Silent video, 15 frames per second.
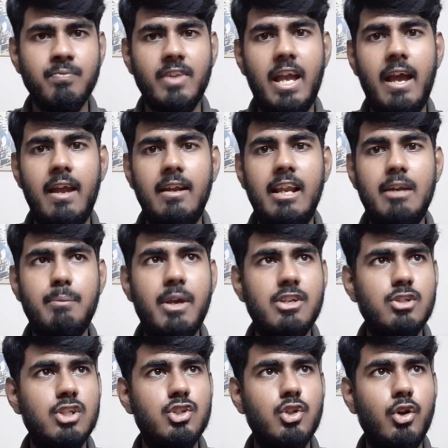And let me
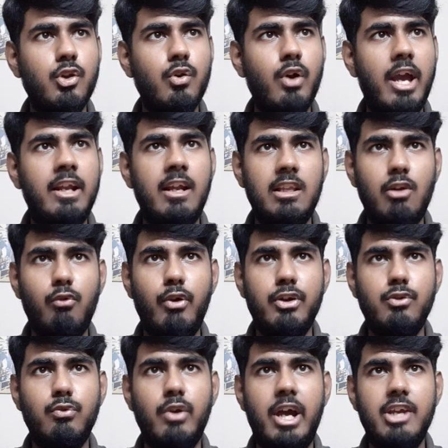actually show you another way
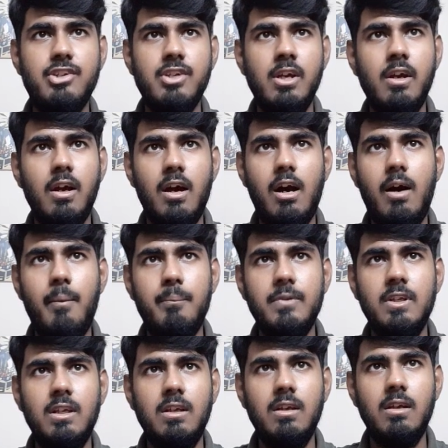to write. I'm
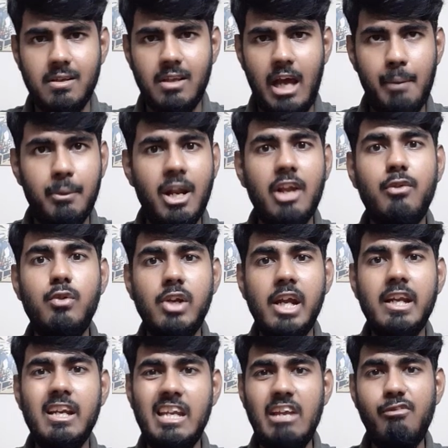gonna create
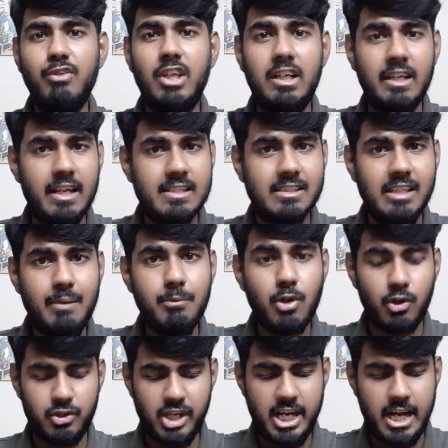a div with a class name
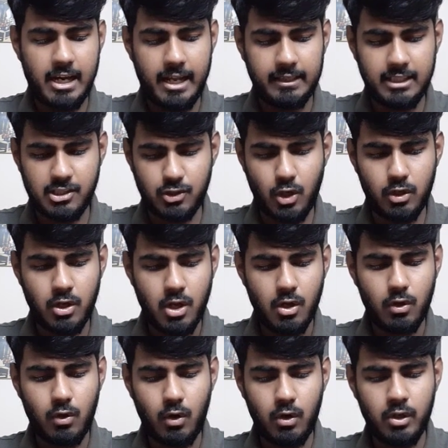container like this, dot
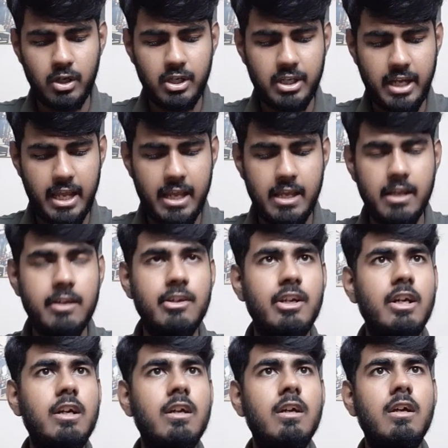
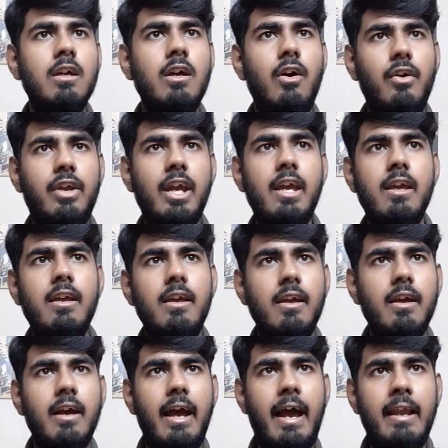container, okay,
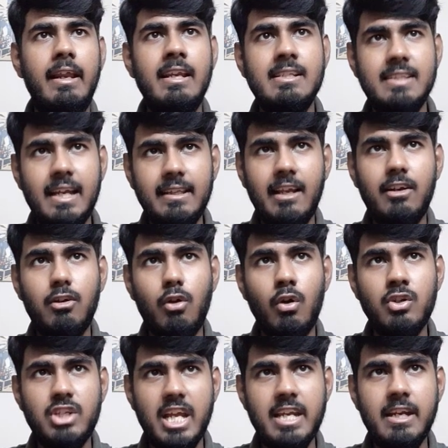and inside that
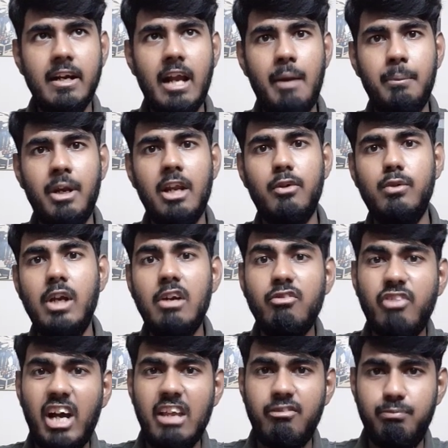container I'm gonna create
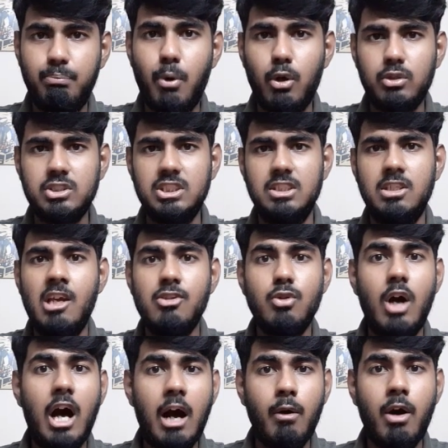5 boxes. So
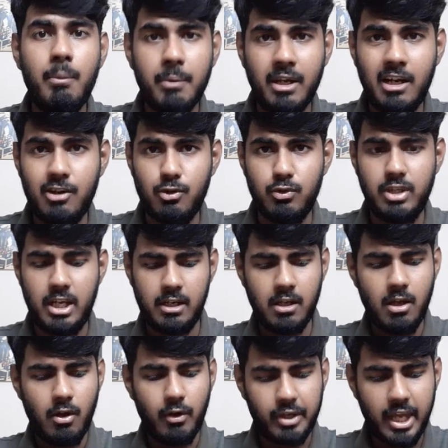how I'm gonna do that,
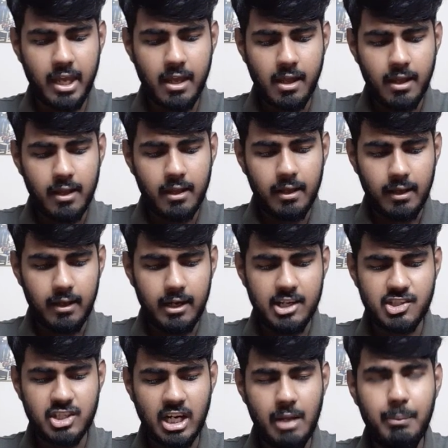okay,
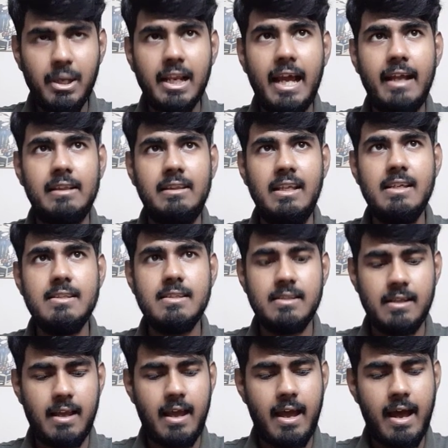it's gonna be like
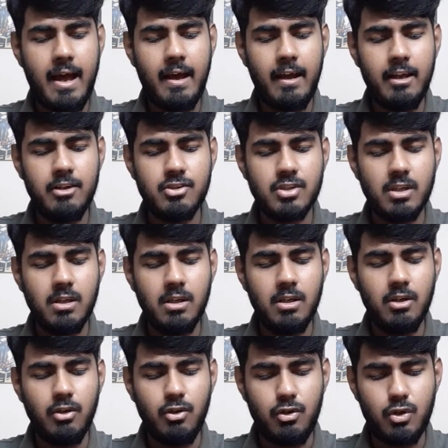this, and
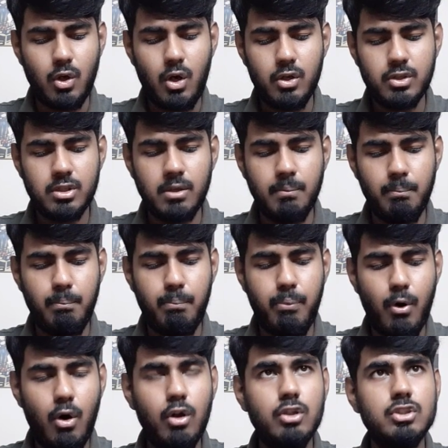dot
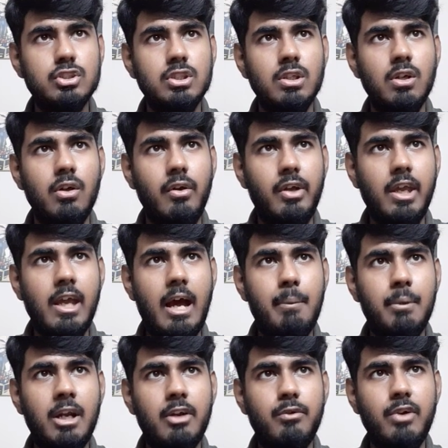box, okay, I'm
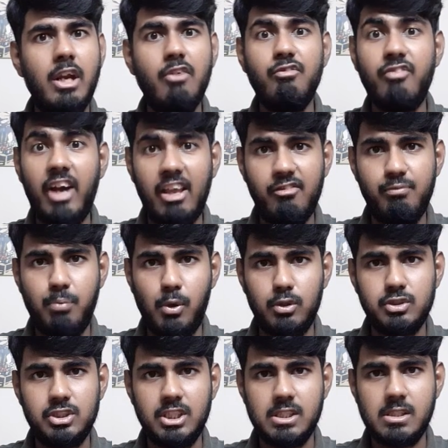gonna create 5
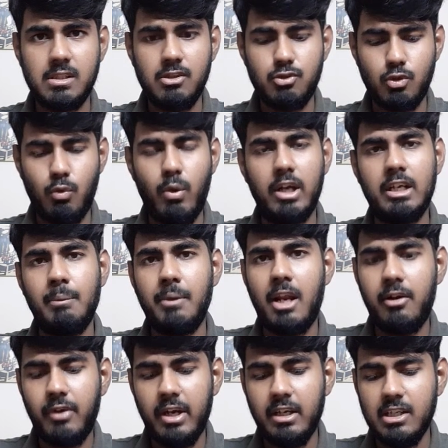boxes. So what I'm gonna
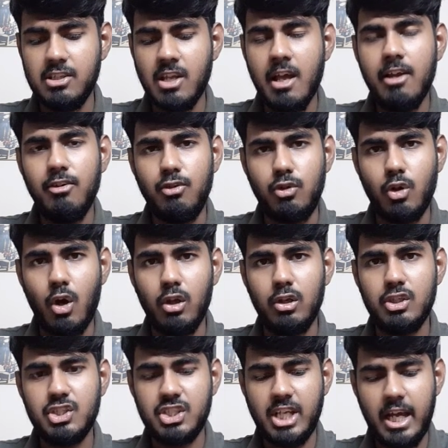write is
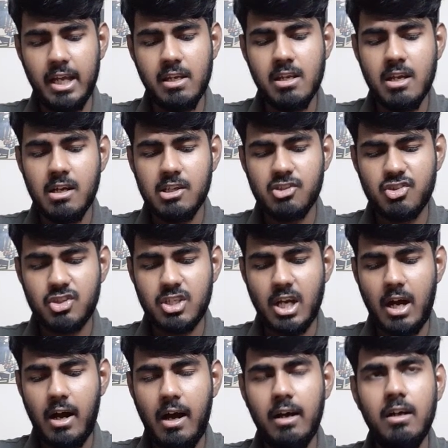
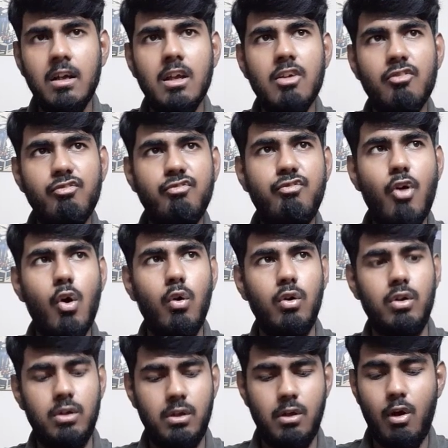
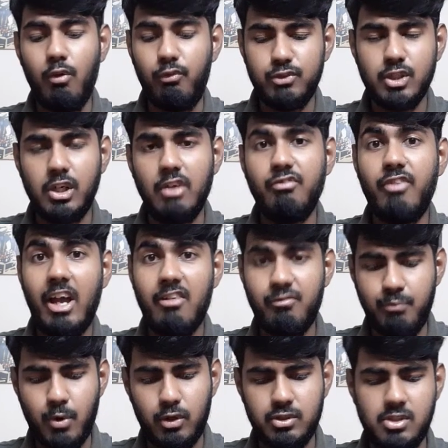$*4, 5
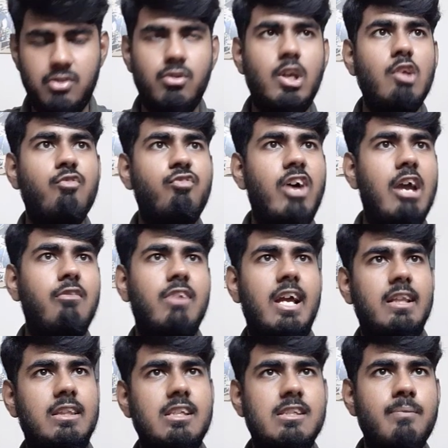boxes, okay, 5
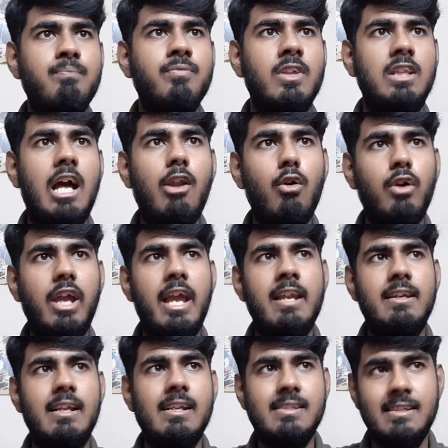like this. Now look,
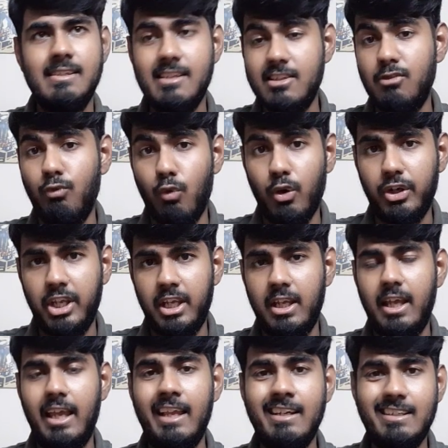Intellisense is working.
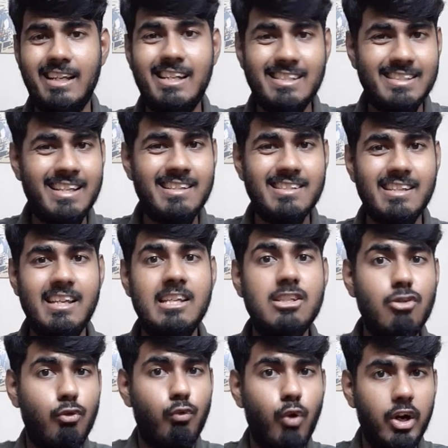Intellisense is
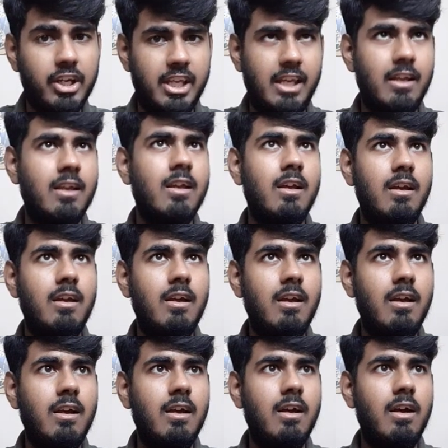working,
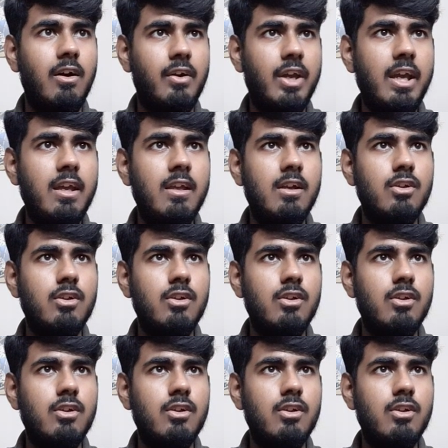okay.